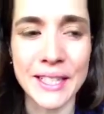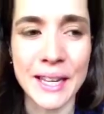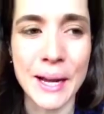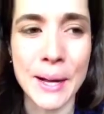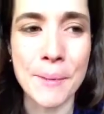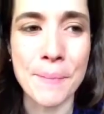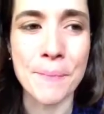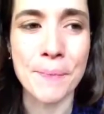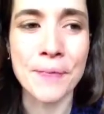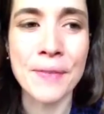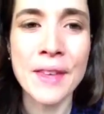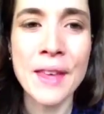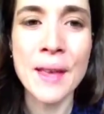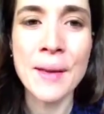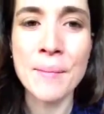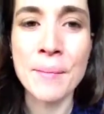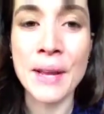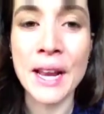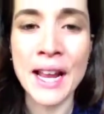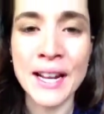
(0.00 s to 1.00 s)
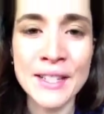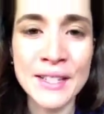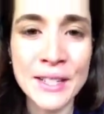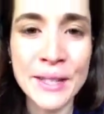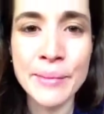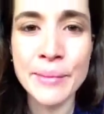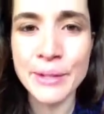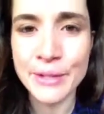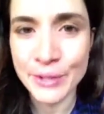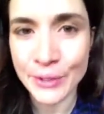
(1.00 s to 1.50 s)
Um, but
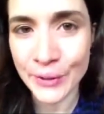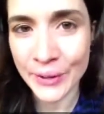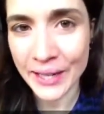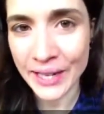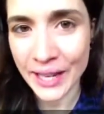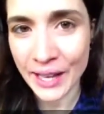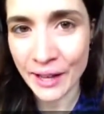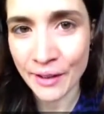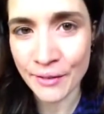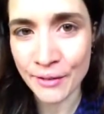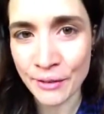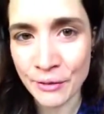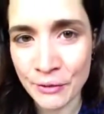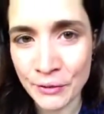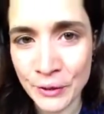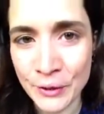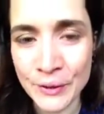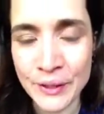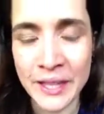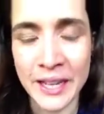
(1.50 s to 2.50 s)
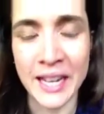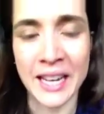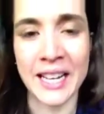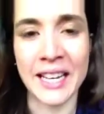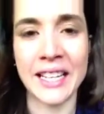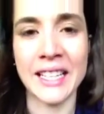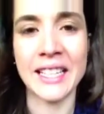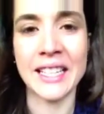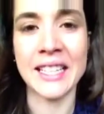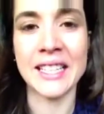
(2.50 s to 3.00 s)
actually the majority of the food that I
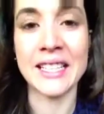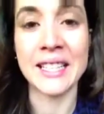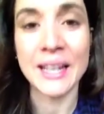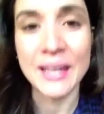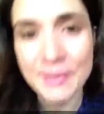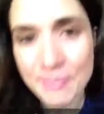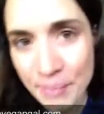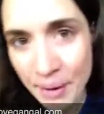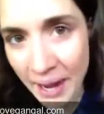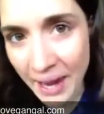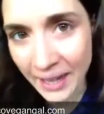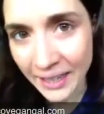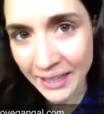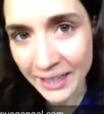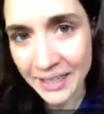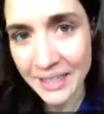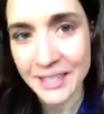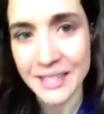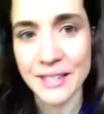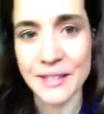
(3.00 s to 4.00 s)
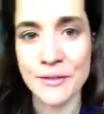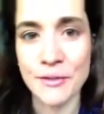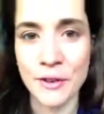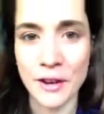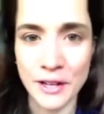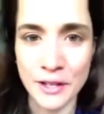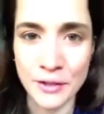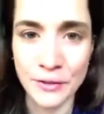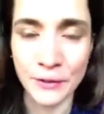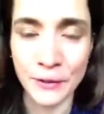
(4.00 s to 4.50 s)
eat is unpackaged and
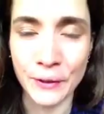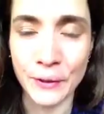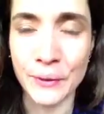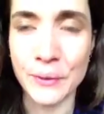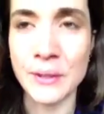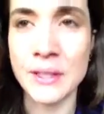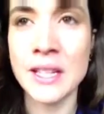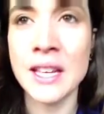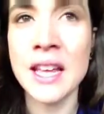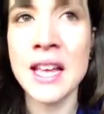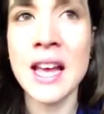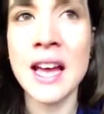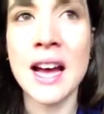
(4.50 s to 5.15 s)
fresh foods.